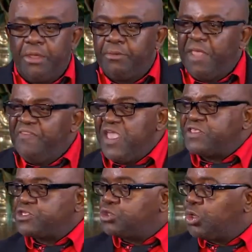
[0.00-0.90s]
And
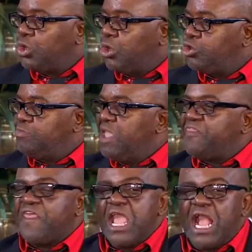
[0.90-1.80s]
this, you may
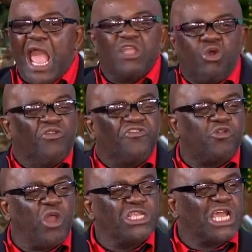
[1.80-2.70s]
think, are
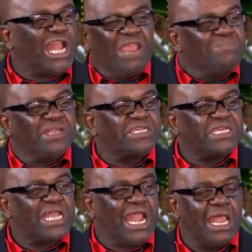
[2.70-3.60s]
inconsequential, are
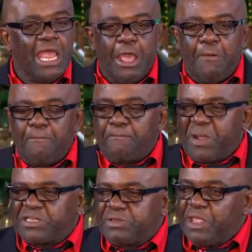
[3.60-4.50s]
immaterial,
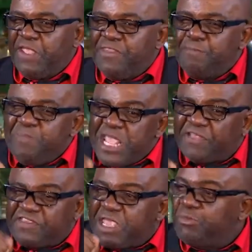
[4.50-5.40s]
but in the bigger
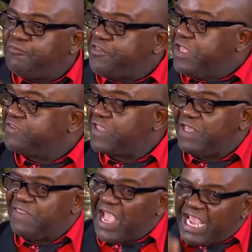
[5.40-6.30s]
scheme of things,
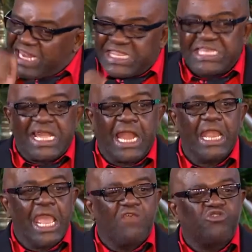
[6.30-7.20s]
they're critical.
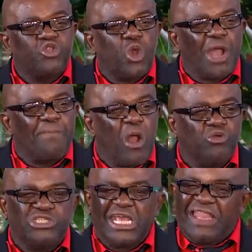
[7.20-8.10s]
As we talk
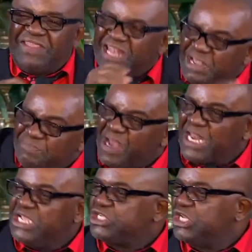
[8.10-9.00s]
about the
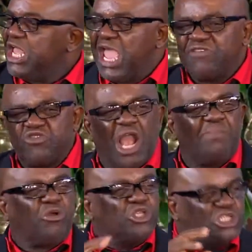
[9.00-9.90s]
liberation, as we talk
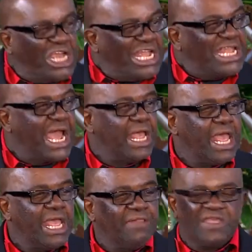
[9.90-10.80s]
about gender,
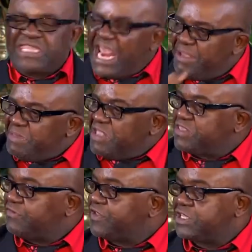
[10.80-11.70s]
the dynamics
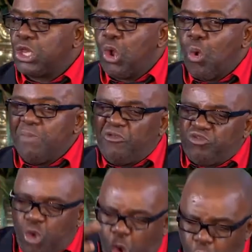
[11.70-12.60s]
of it, we must
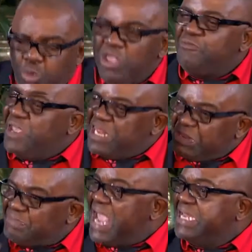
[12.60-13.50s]
always be
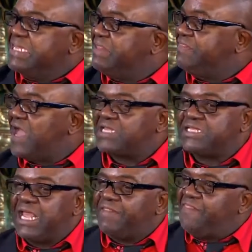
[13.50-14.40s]
reminded that
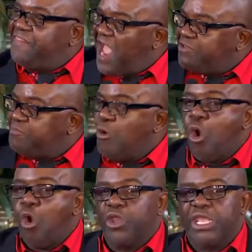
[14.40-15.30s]
that
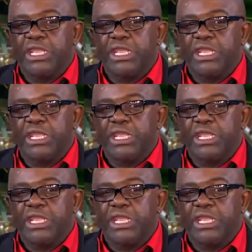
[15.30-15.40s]
boy